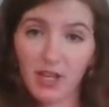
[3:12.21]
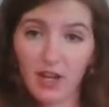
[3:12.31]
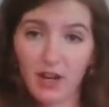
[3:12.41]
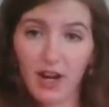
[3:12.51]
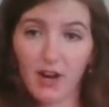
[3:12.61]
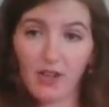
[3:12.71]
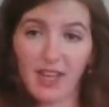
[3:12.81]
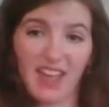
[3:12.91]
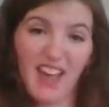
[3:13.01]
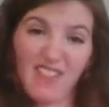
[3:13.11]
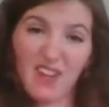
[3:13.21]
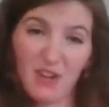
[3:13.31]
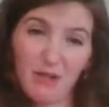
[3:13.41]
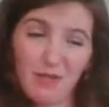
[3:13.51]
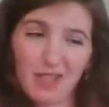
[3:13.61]
All right, or like heavy
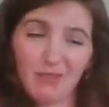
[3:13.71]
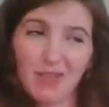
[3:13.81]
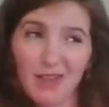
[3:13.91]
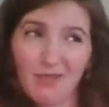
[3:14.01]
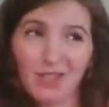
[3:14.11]
cream or something,